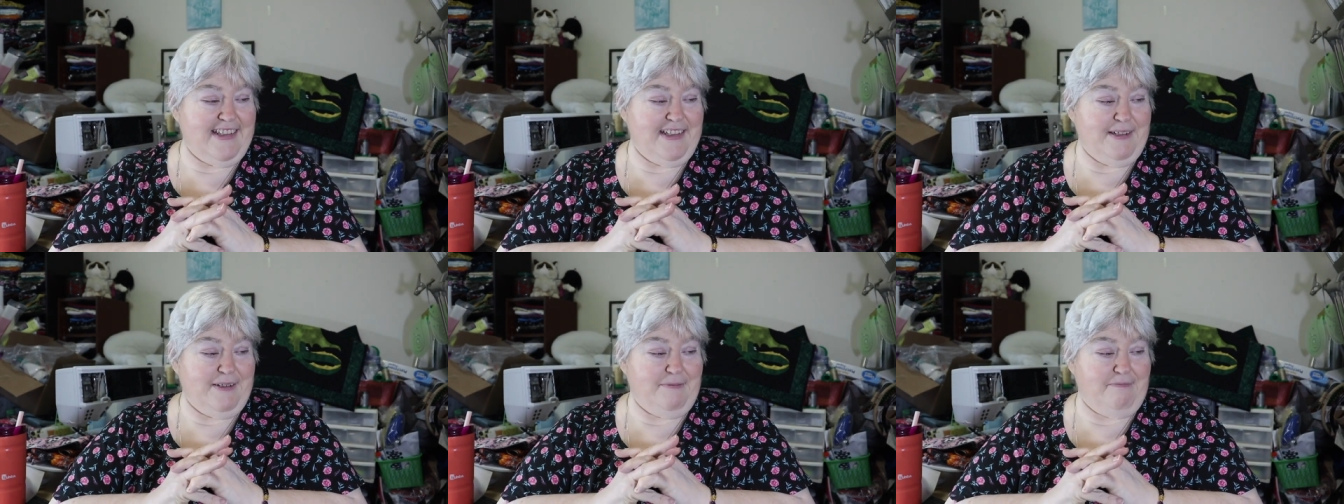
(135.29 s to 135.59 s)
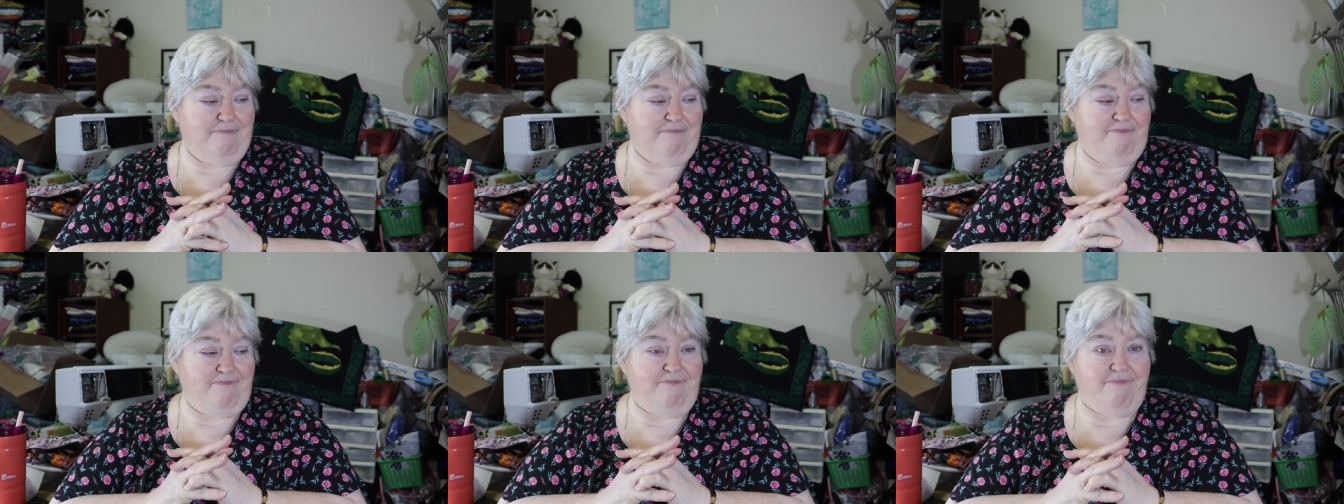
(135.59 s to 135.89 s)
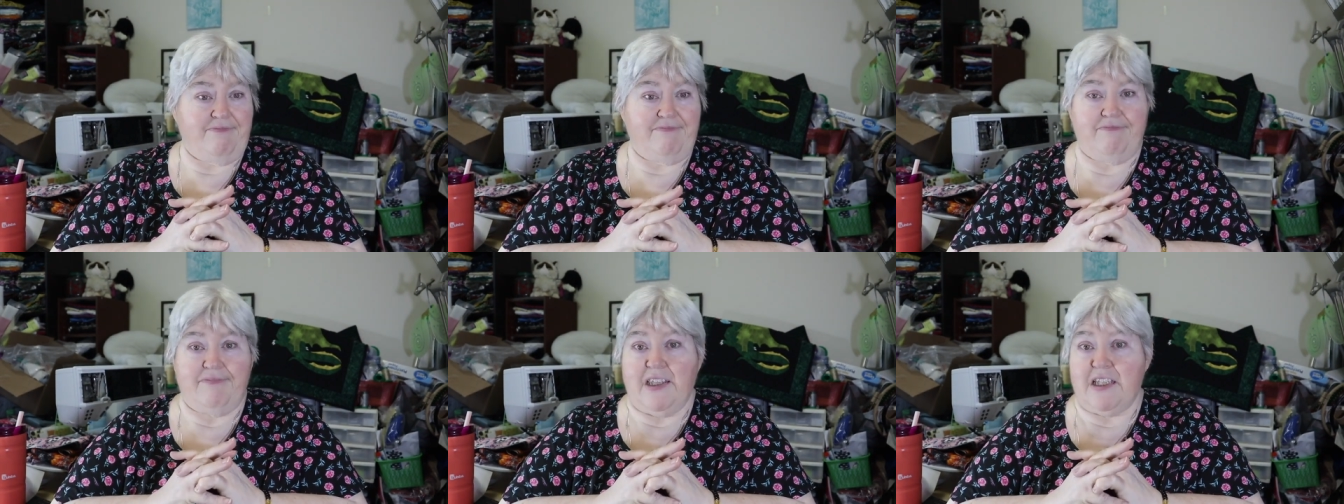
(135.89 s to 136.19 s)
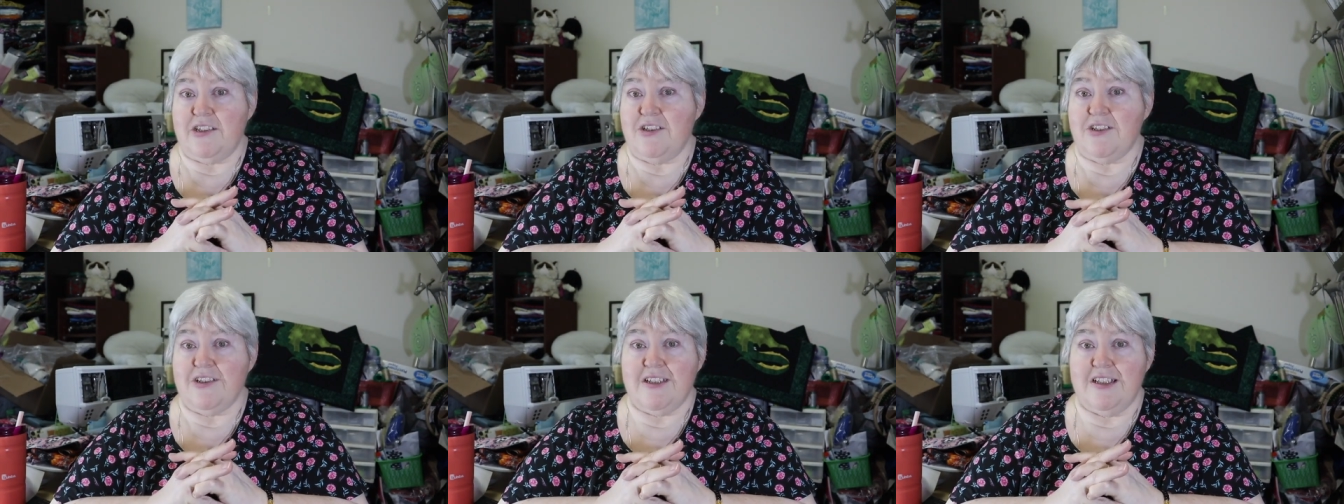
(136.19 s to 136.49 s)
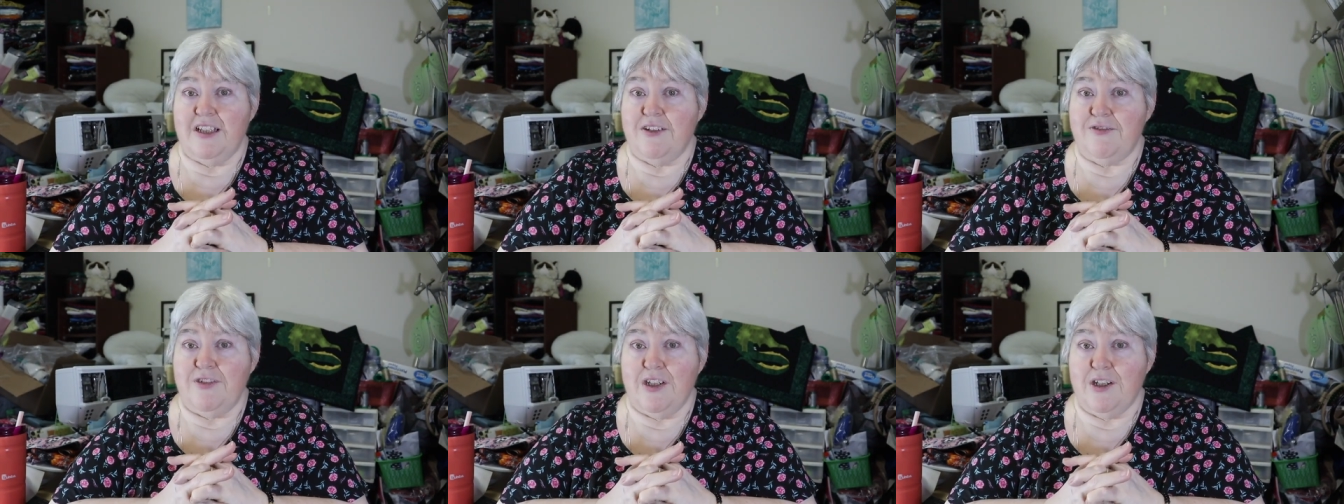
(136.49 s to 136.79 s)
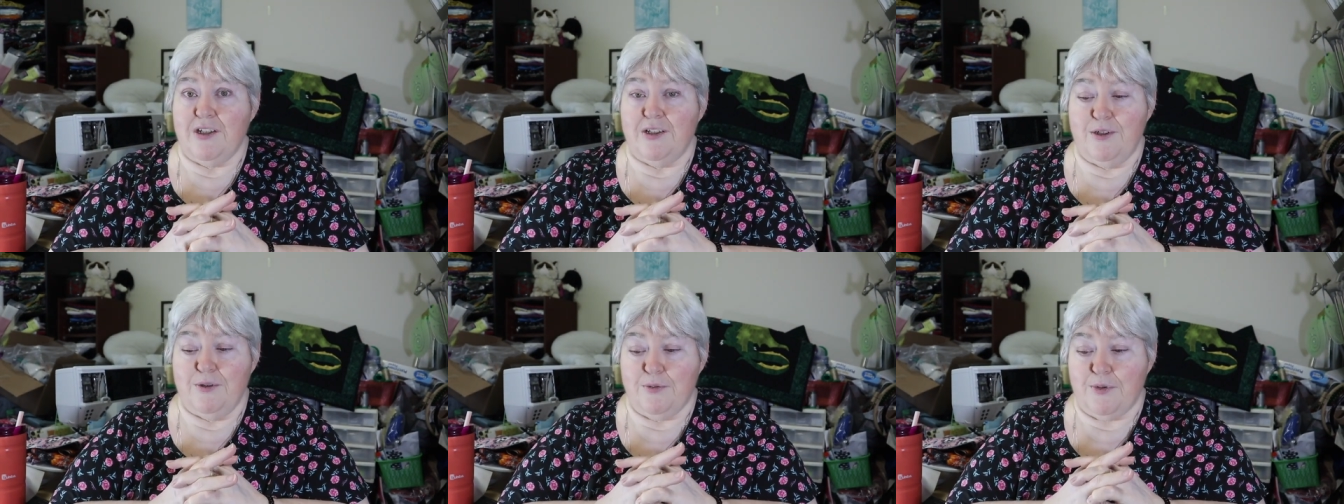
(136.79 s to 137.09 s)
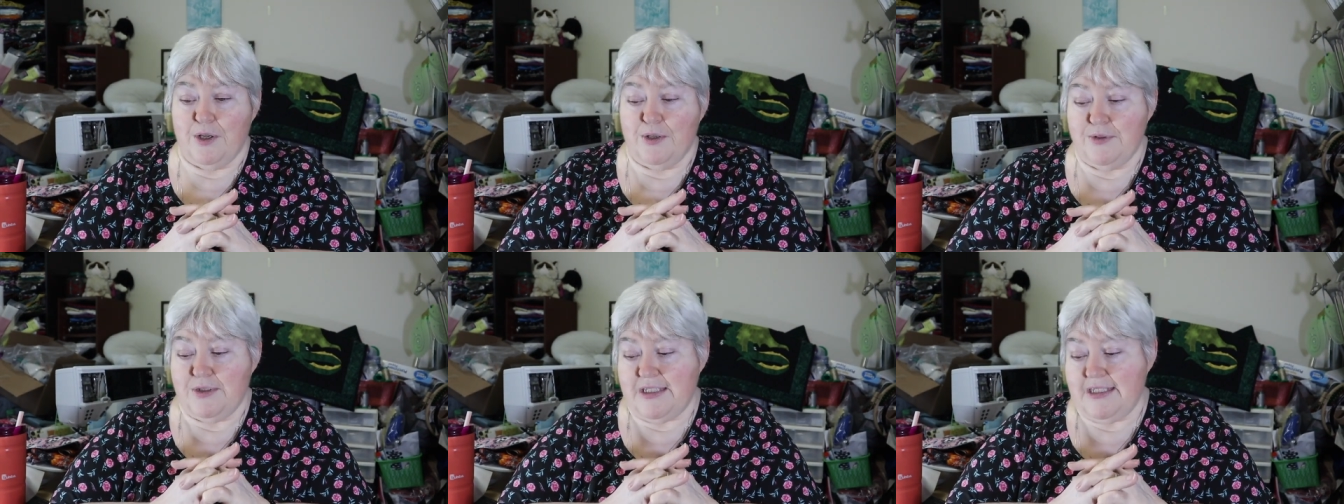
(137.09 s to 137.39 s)
I just love yellow
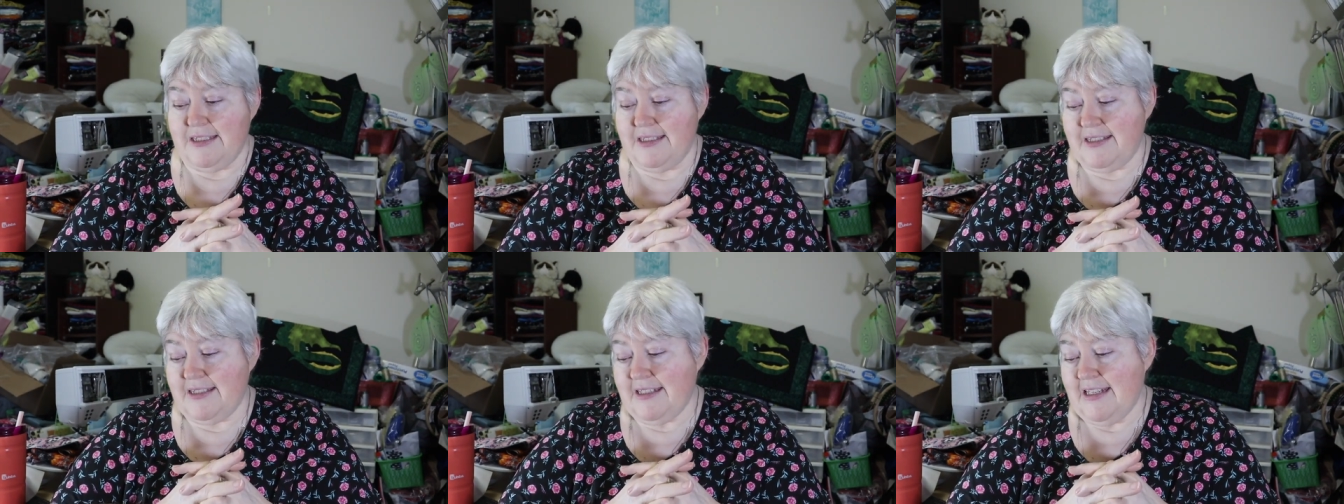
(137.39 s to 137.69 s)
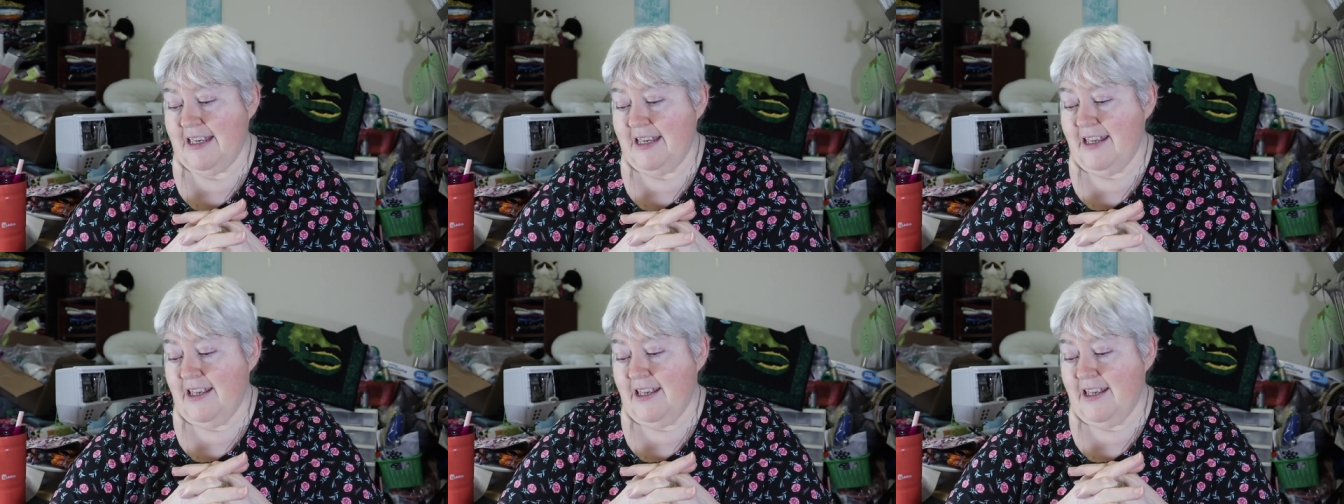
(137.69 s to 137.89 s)
roses.